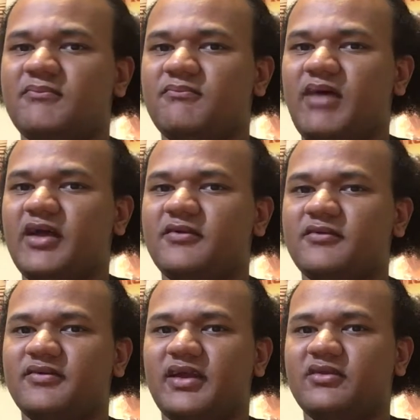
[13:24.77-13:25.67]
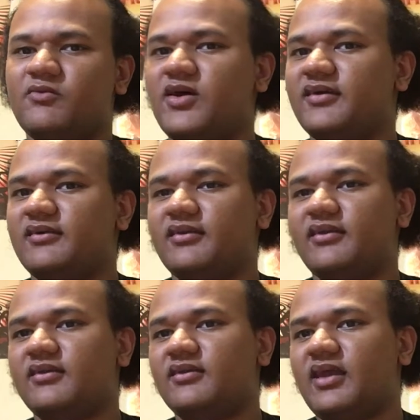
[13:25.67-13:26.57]
Michael is not the one
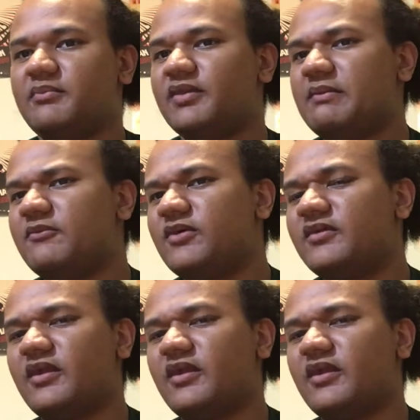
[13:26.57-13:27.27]
that I'm sleeping with.